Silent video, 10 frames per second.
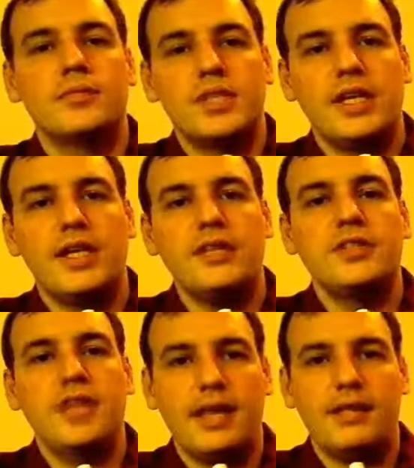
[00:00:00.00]

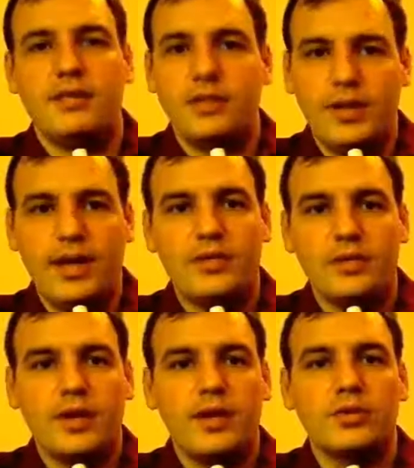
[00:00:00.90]
cities, and you had
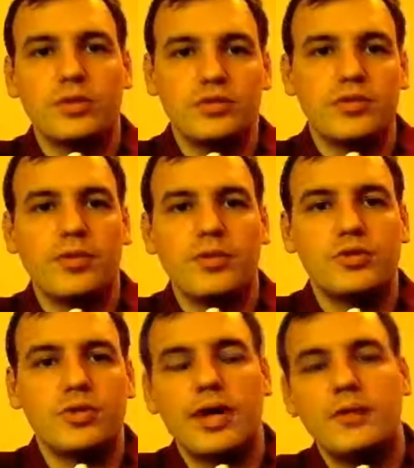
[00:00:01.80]
your elders from
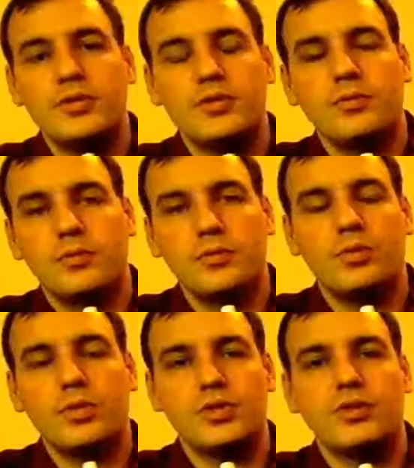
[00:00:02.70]
those tribes
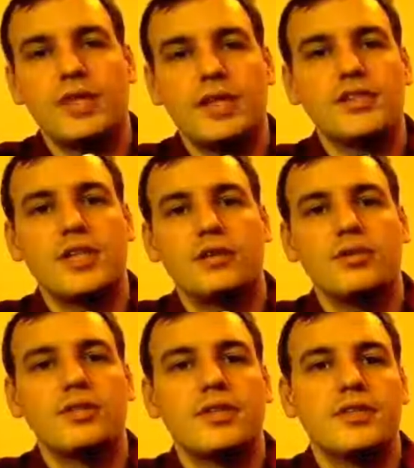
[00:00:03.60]
who were serving as
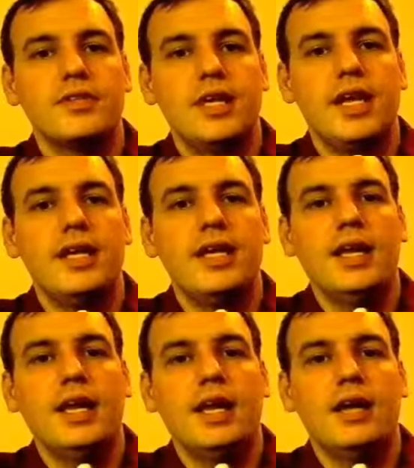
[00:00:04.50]
elders of the city
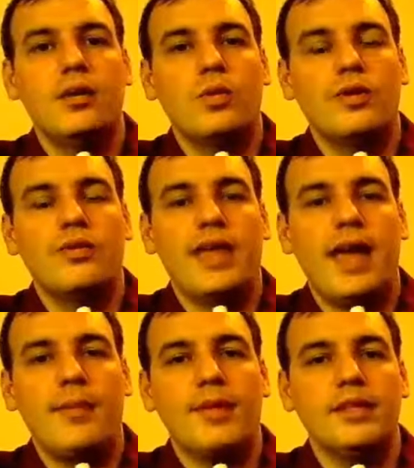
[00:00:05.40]
wherever they
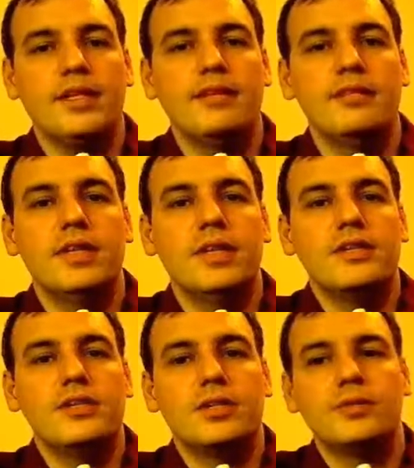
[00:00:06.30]
happened to live.
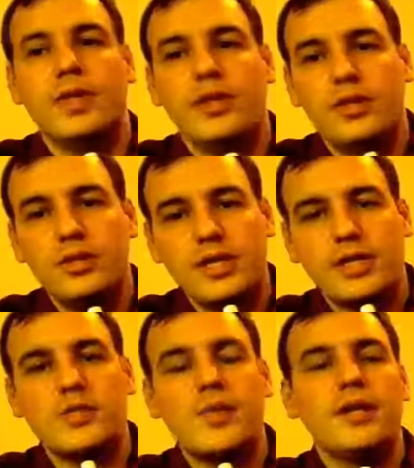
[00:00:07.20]
So in the New
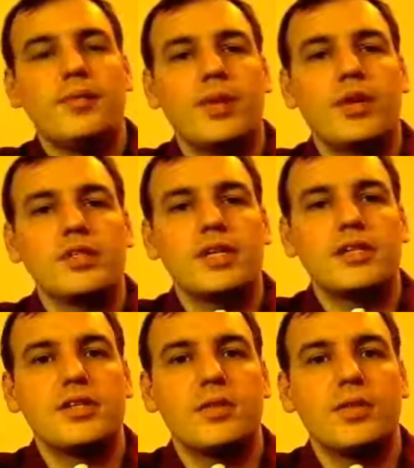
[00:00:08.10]
Testament, Paul
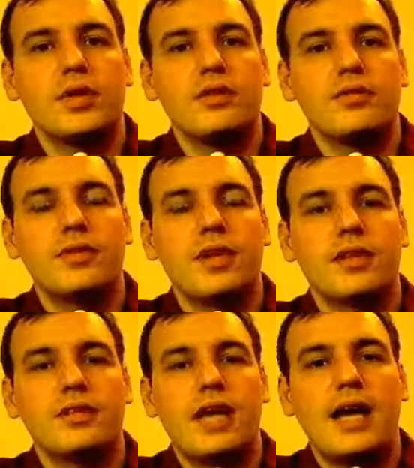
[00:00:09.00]
says in the book of
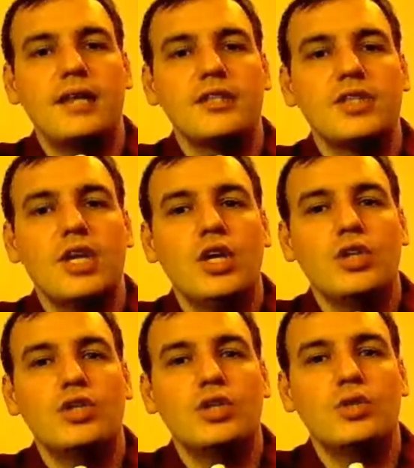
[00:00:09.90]
Titus,
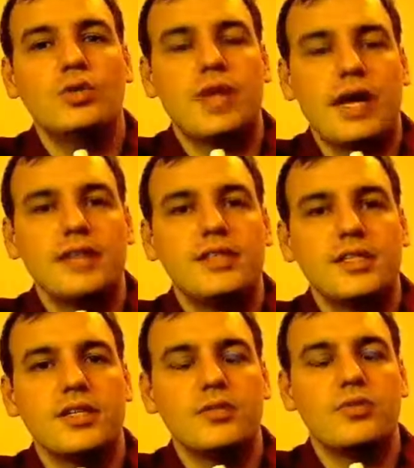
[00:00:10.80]
he
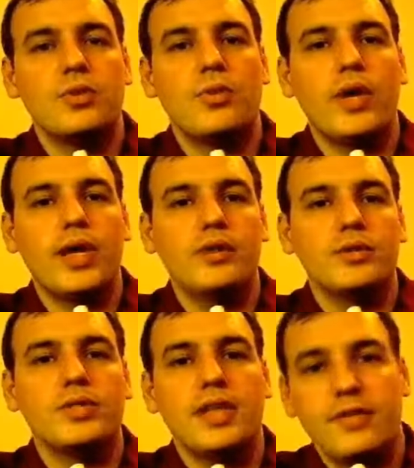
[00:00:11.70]
tells him to appoint
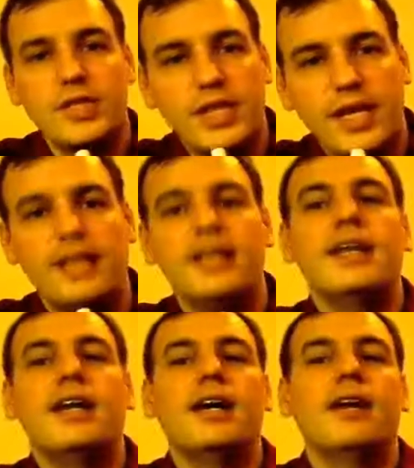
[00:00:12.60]
elders in every city.
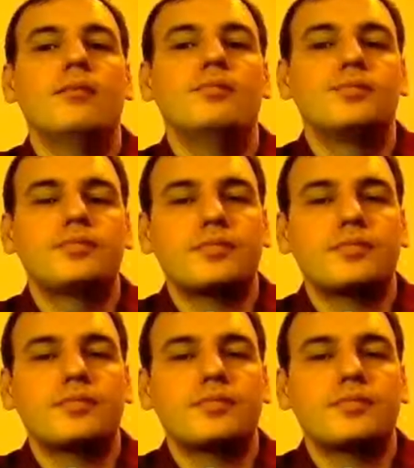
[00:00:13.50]
Paul